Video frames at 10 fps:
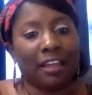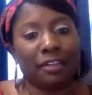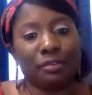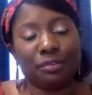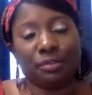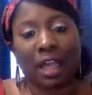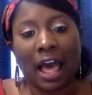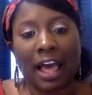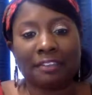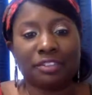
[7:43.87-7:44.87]
You do
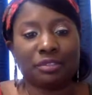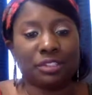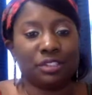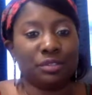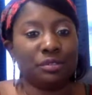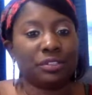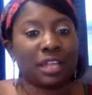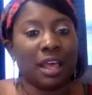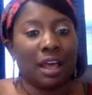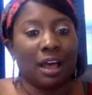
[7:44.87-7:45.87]
lives, you can use
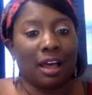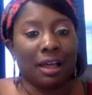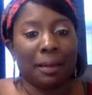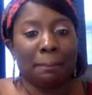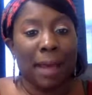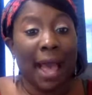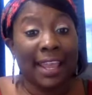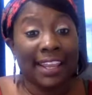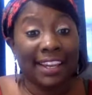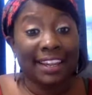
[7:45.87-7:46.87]
Buy It